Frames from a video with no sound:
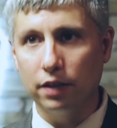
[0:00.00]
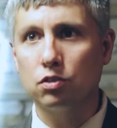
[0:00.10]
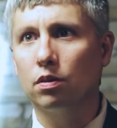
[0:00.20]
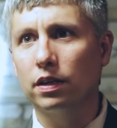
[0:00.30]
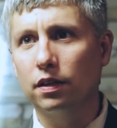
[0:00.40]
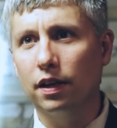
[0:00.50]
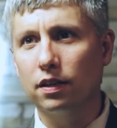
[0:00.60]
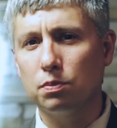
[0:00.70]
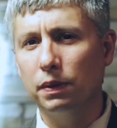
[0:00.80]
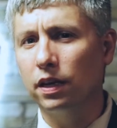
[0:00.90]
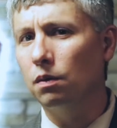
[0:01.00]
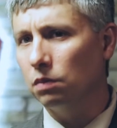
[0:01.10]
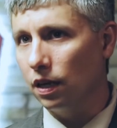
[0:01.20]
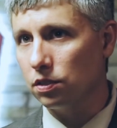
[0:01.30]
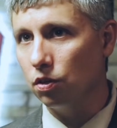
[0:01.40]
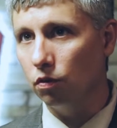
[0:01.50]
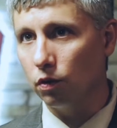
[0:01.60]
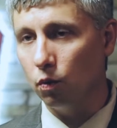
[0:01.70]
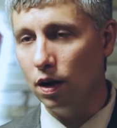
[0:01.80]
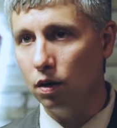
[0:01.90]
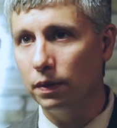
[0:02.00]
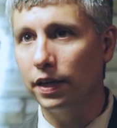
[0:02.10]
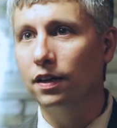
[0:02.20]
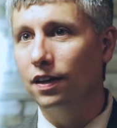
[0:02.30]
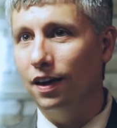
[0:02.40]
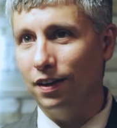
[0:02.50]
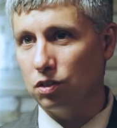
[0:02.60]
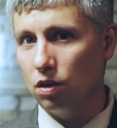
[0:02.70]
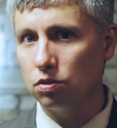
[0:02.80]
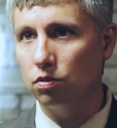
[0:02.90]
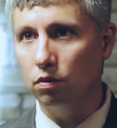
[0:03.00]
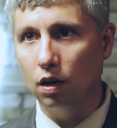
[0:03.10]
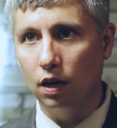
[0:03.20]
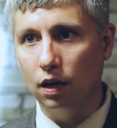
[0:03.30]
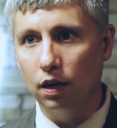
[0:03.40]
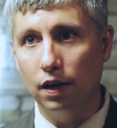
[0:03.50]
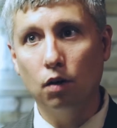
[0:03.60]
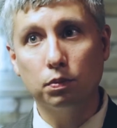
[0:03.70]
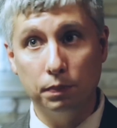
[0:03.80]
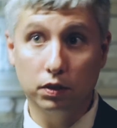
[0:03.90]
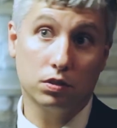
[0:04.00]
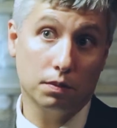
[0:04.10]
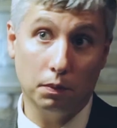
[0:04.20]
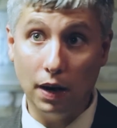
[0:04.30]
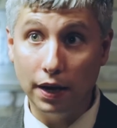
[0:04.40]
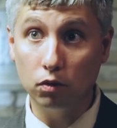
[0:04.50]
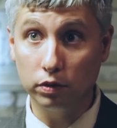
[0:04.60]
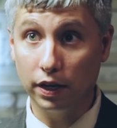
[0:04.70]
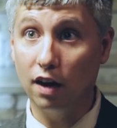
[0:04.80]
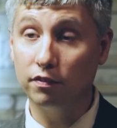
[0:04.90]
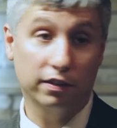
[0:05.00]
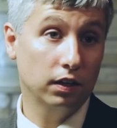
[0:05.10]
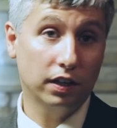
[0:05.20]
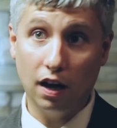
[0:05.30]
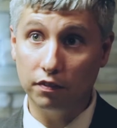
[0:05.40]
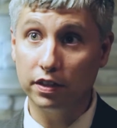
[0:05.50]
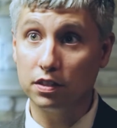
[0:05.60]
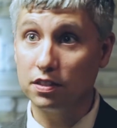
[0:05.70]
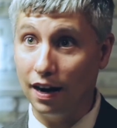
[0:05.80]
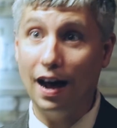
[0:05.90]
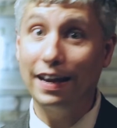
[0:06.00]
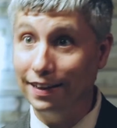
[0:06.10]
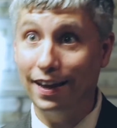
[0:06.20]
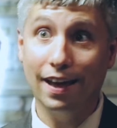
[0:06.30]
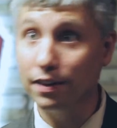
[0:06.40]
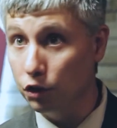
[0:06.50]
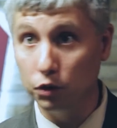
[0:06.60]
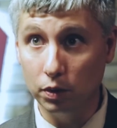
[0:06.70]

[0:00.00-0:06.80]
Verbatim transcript: and so it, it's become less overwhelming and it's also uh, helped build some of my own confidence that I can do